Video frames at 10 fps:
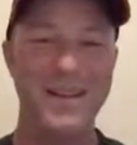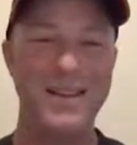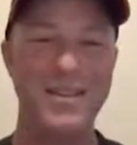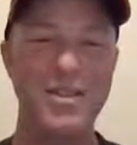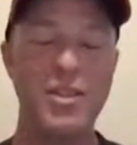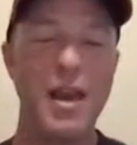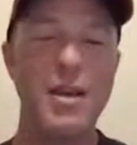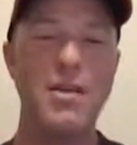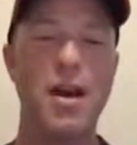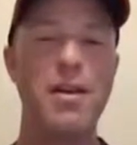Just kind
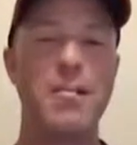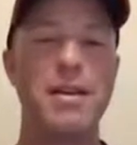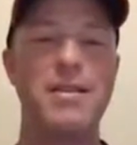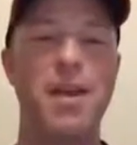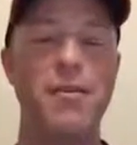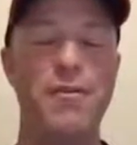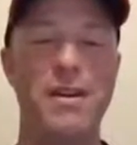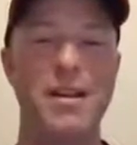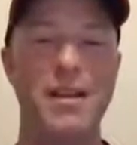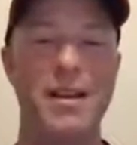of talking myself
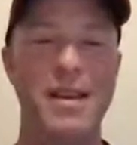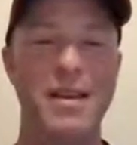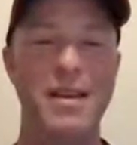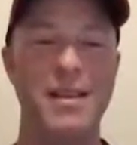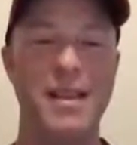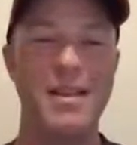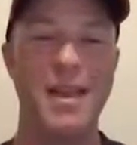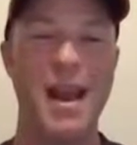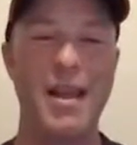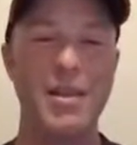into thinking
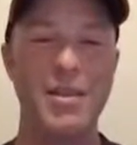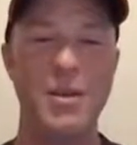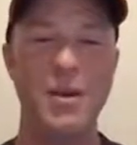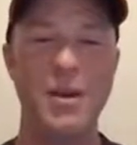that I could do it.